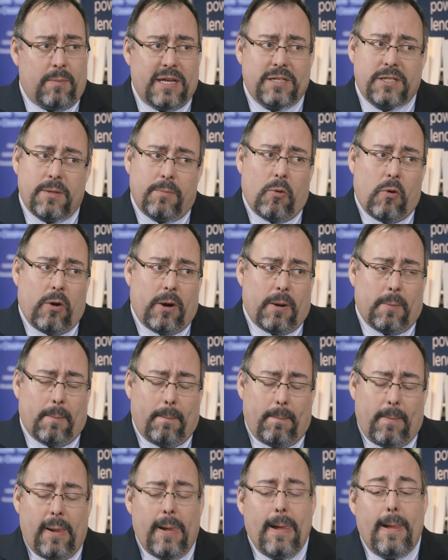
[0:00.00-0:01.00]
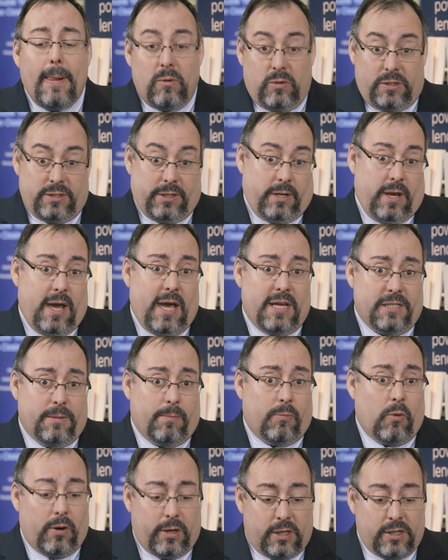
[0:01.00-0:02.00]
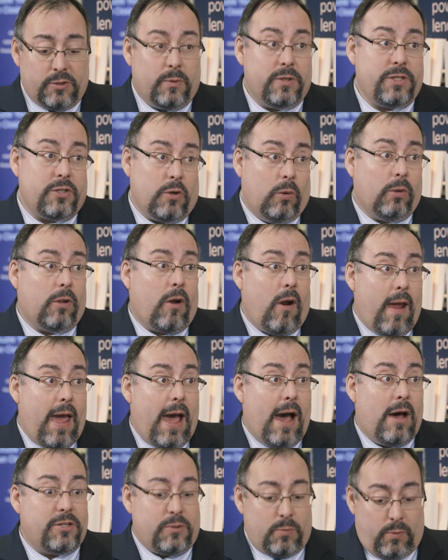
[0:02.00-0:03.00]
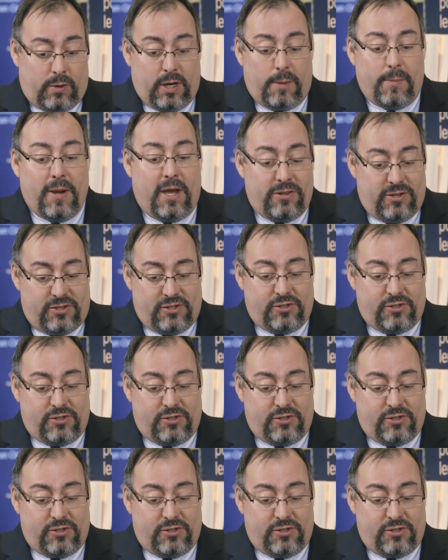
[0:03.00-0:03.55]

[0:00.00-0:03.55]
That's important. I said, yeah, it's important because we sold our house and we're going to be on the